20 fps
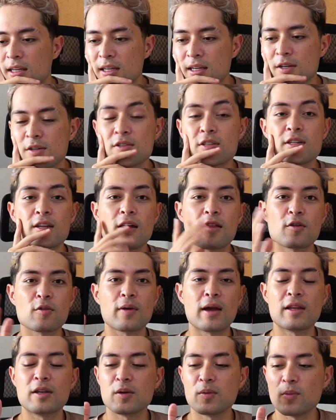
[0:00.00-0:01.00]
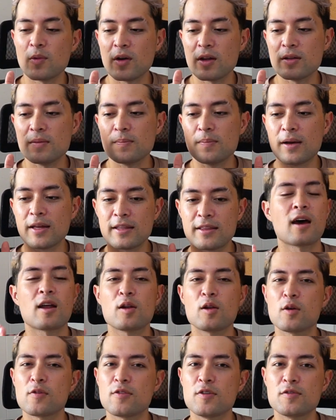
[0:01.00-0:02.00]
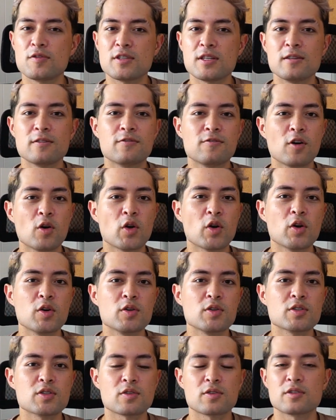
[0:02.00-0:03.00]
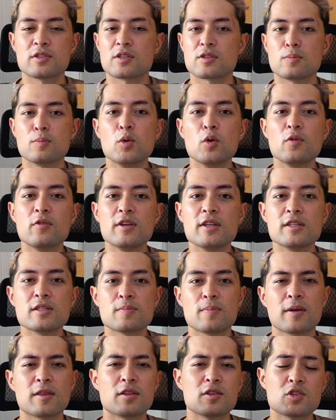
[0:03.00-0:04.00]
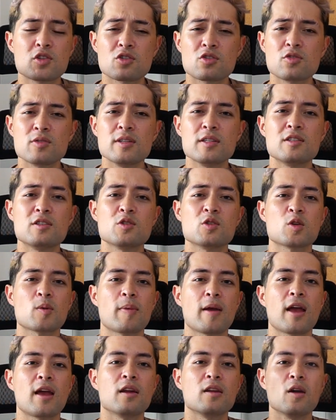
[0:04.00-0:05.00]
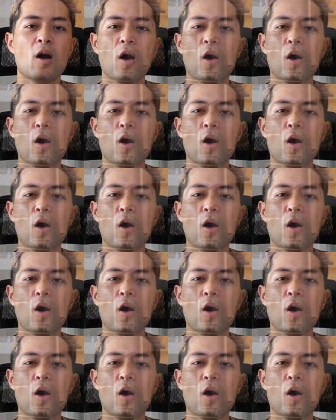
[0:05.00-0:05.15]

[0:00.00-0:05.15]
Here's another random one, but I don't know if you've seen photos or just movies, but the streets in Japan